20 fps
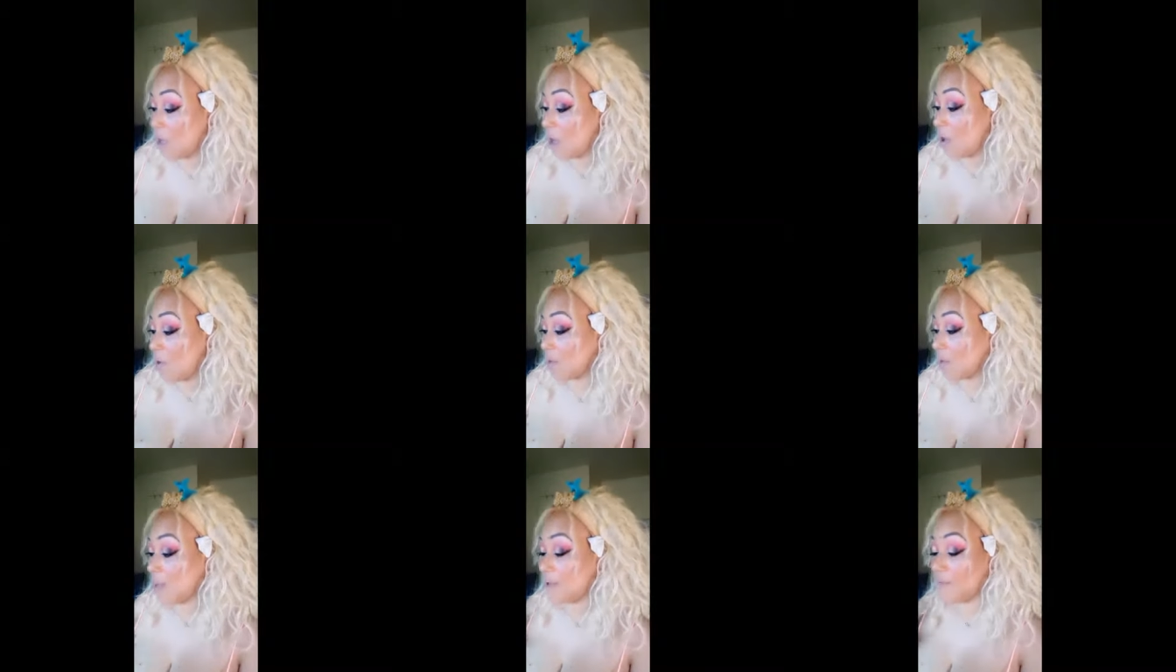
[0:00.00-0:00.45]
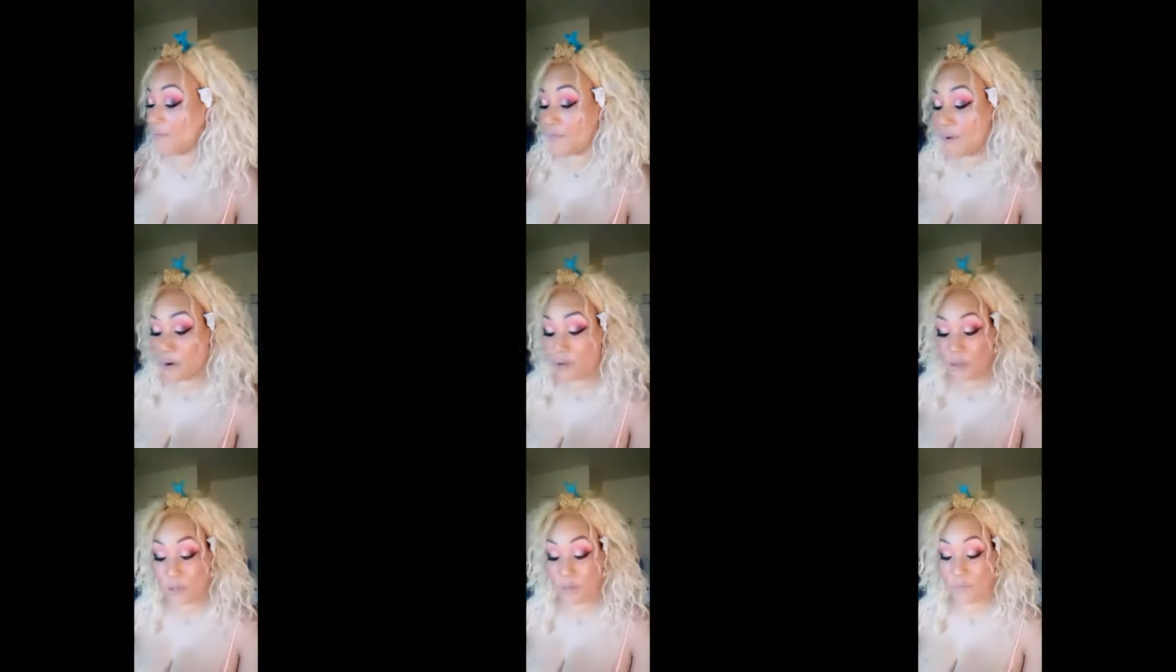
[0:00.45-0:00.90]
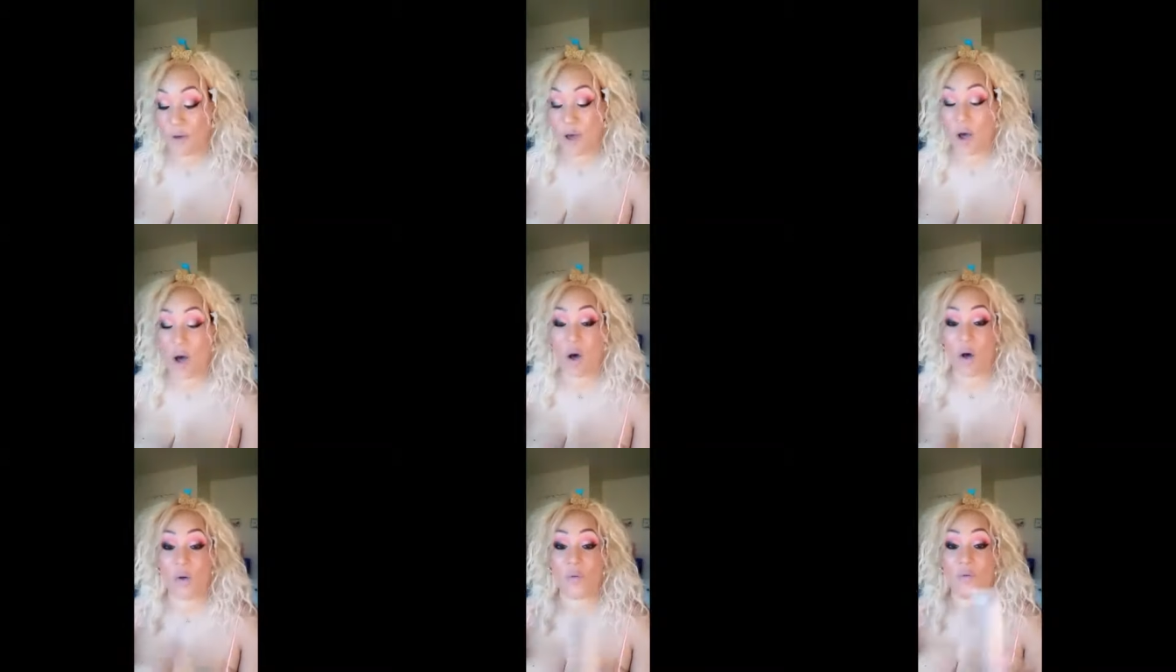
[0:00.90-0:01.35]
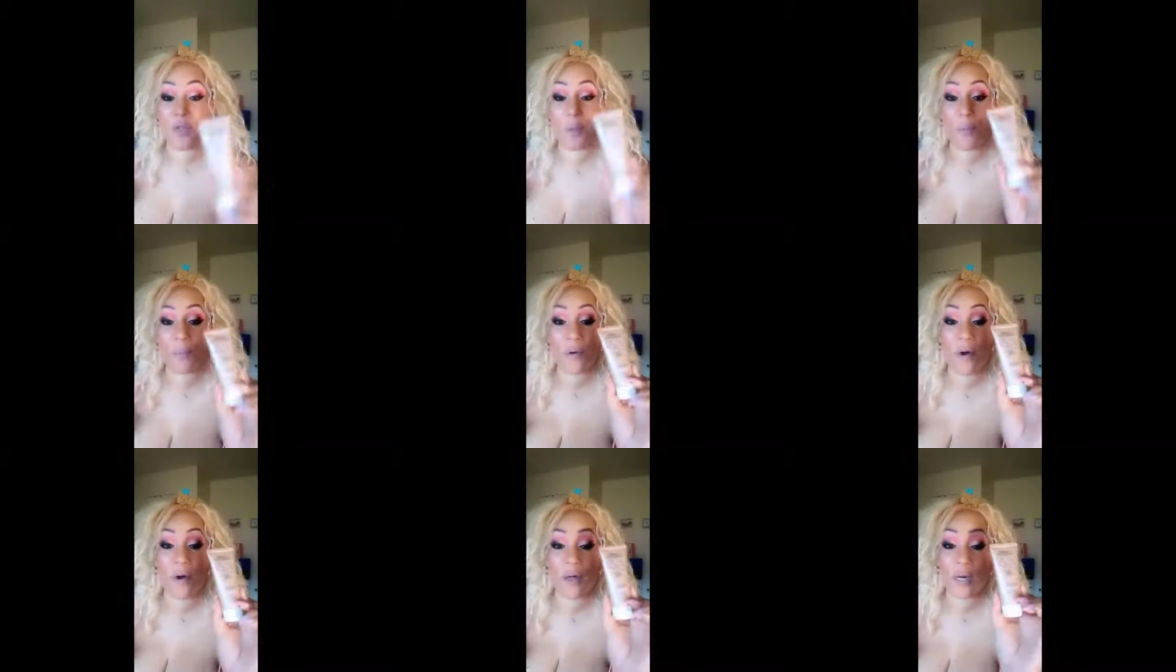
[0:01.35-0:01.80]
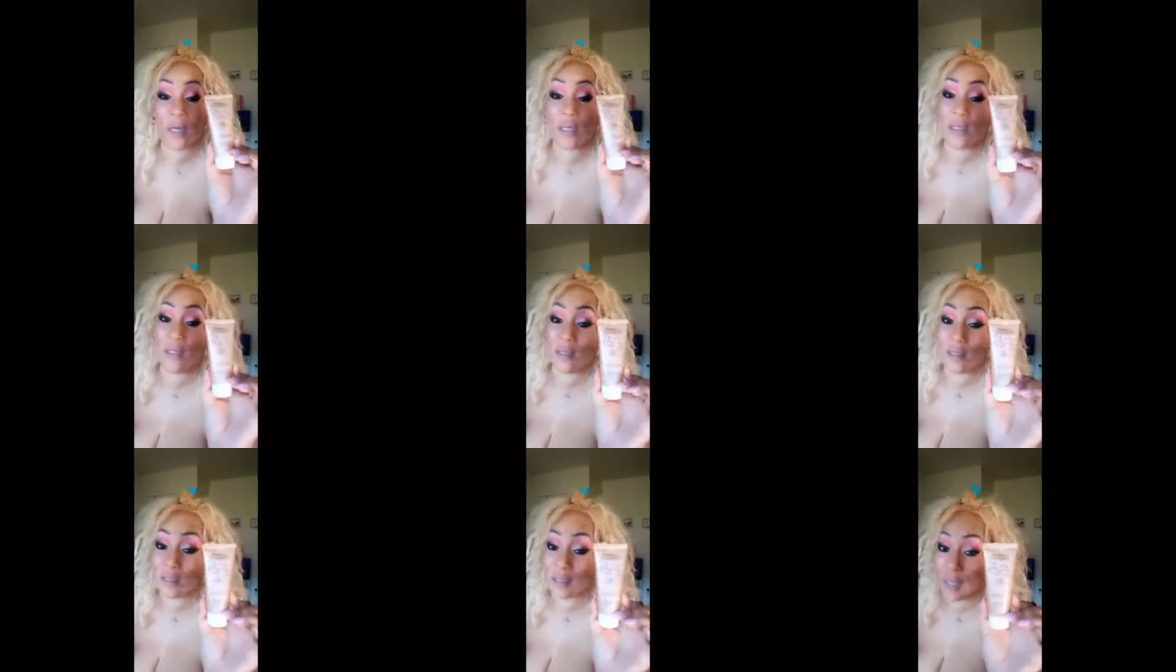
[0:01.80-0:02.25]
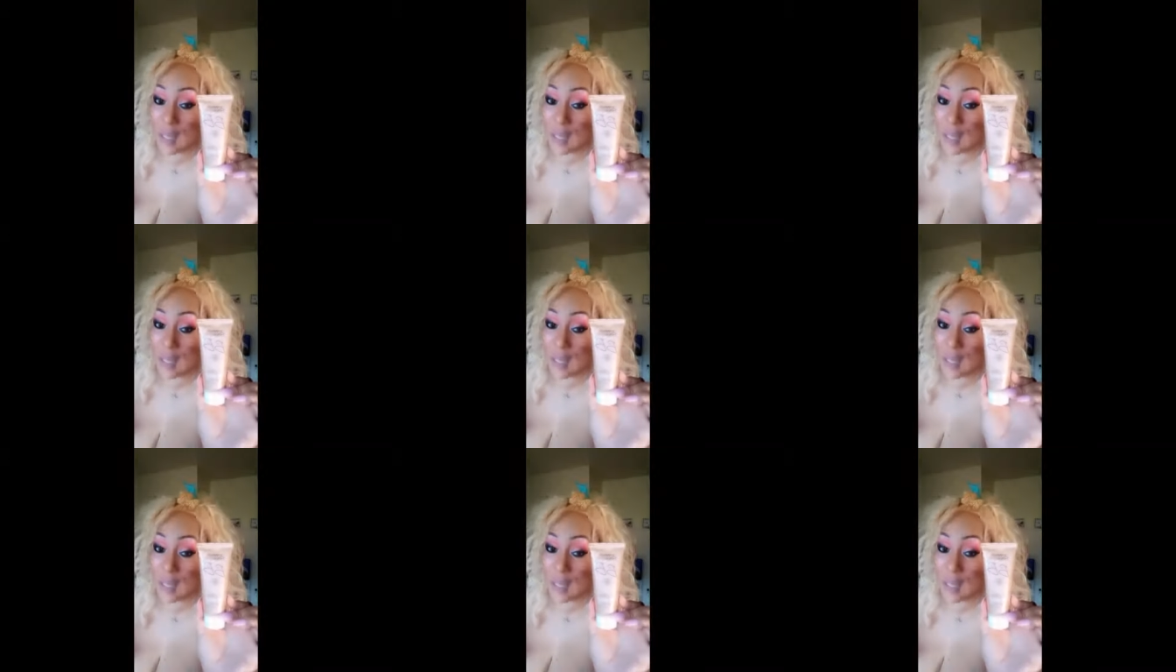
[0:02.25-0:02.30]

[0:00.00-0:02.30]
Okay, first of all, the product looks